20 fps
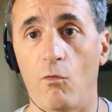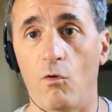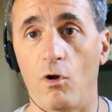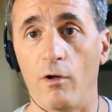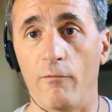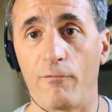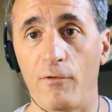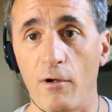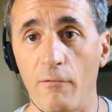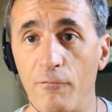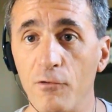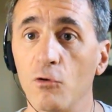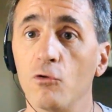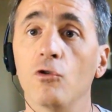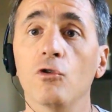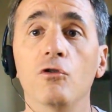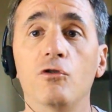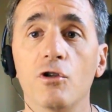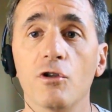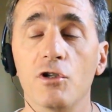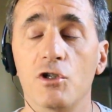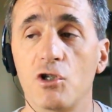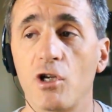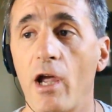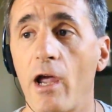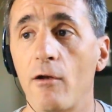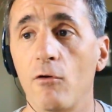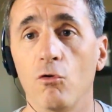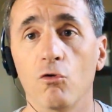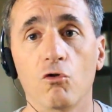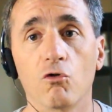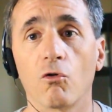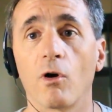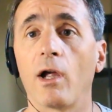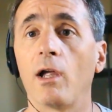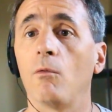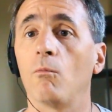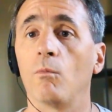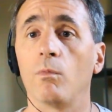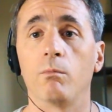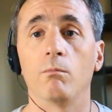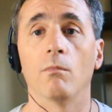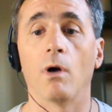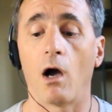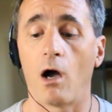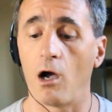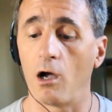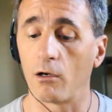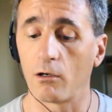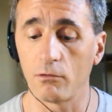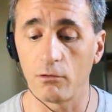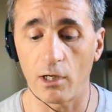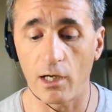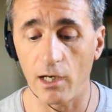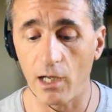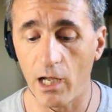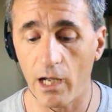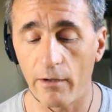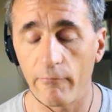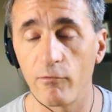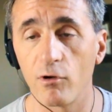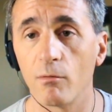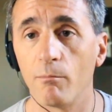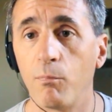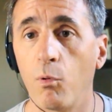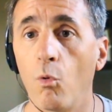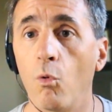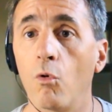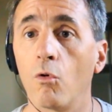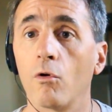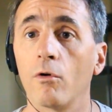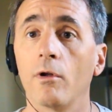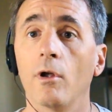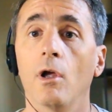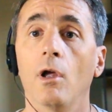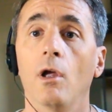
if you're new to the channel, great, glad to have you aboard.